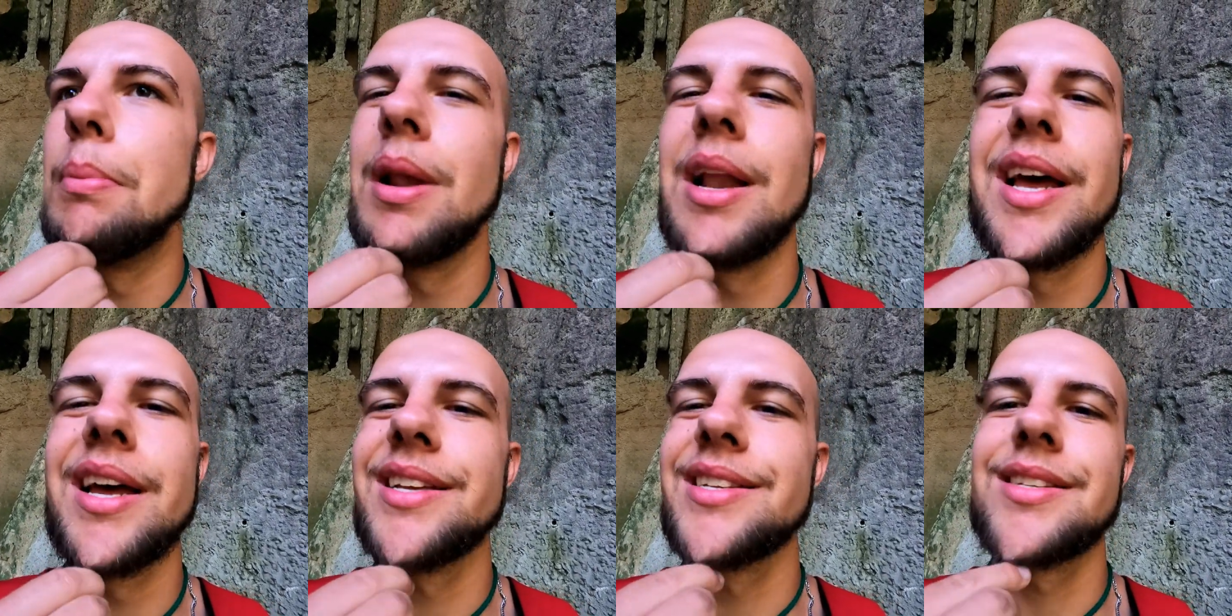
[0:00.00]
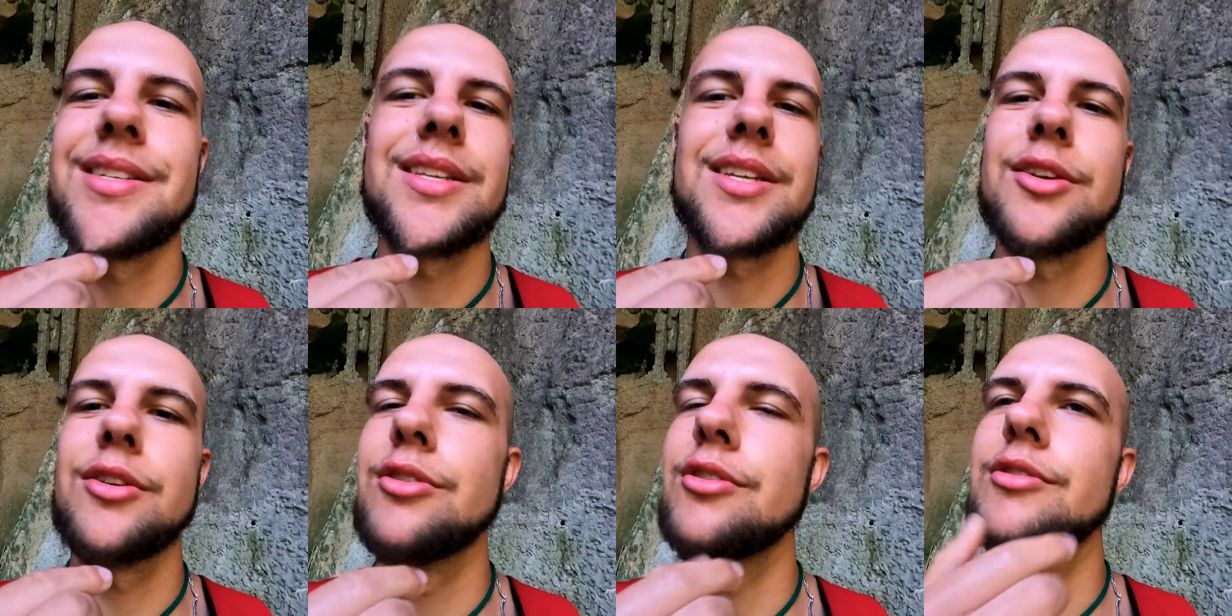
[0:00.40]

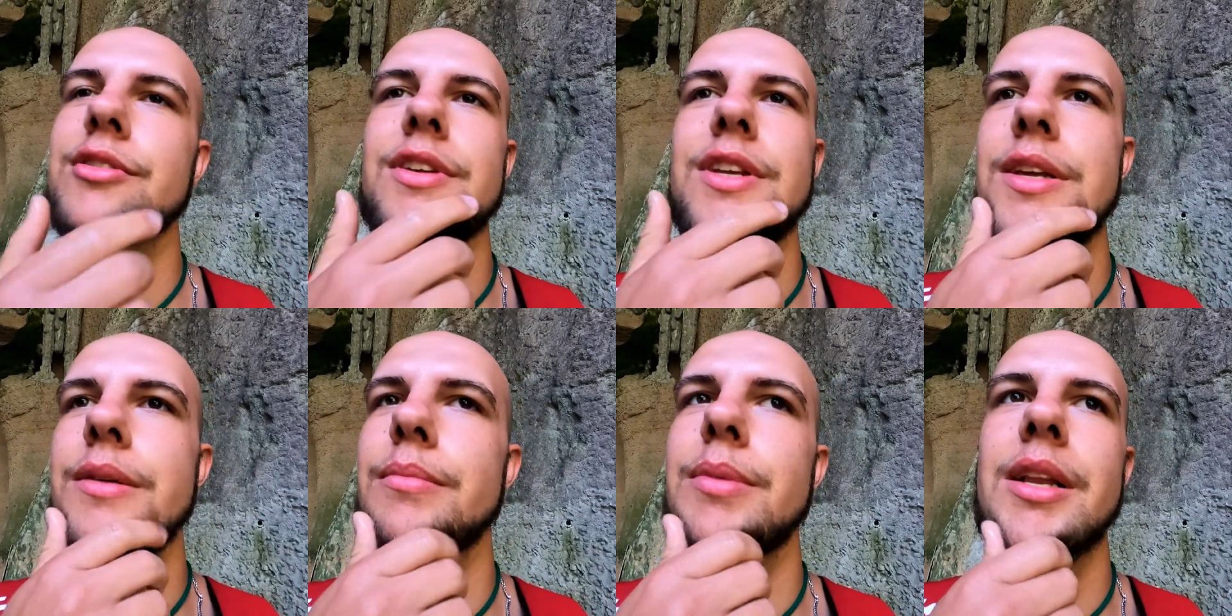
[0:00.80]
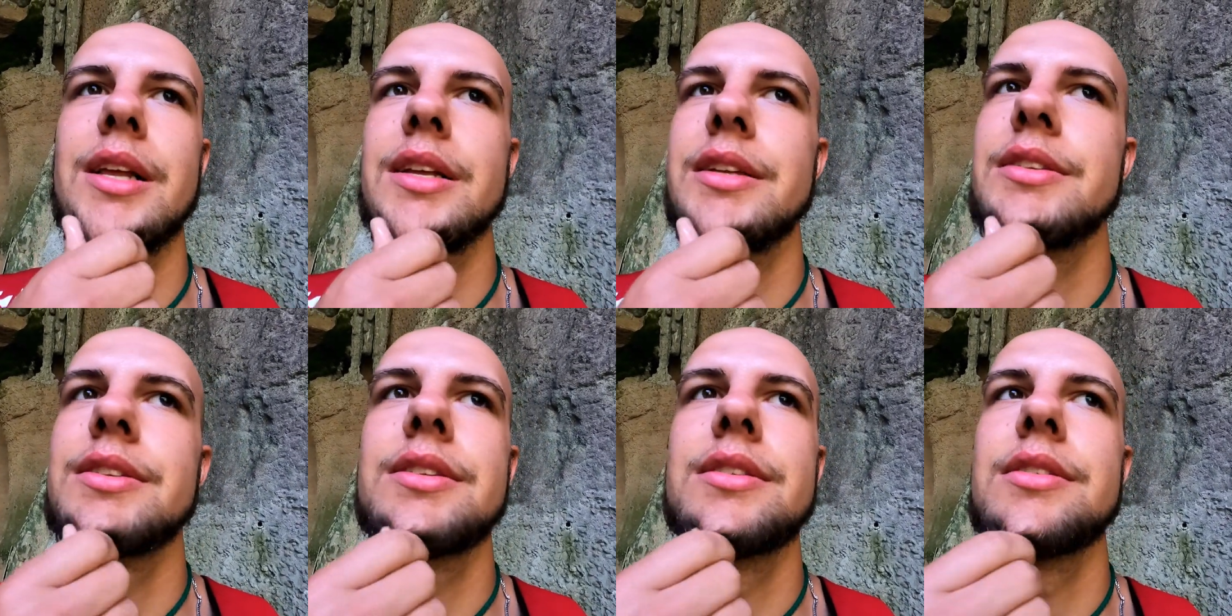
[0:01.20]
Blessed, utterly
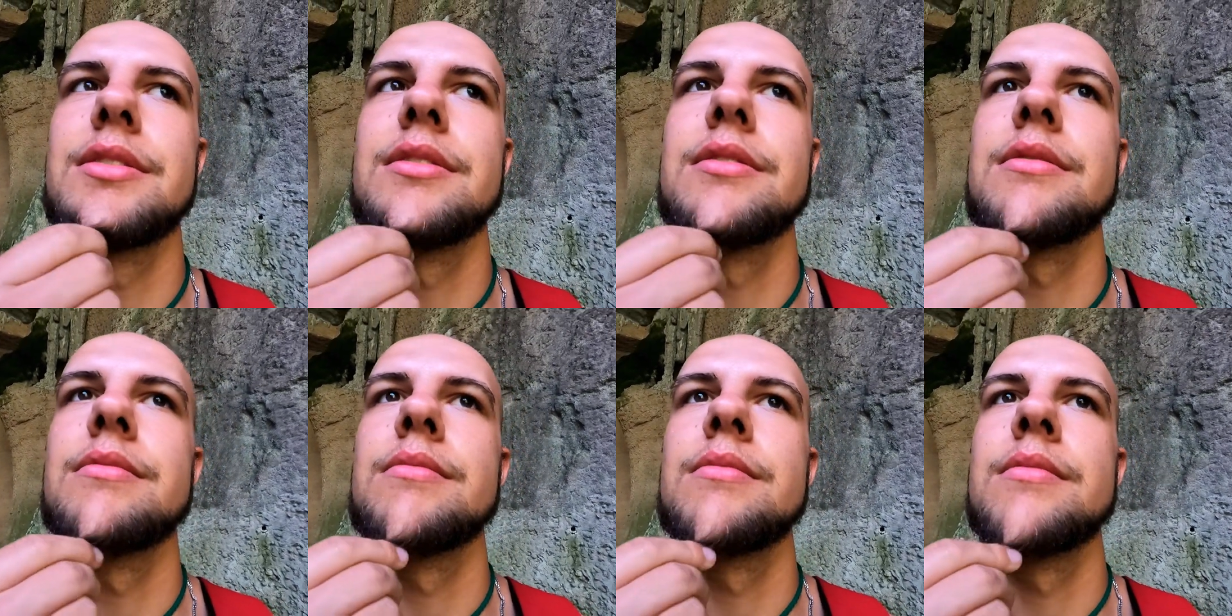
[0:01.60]
blessed.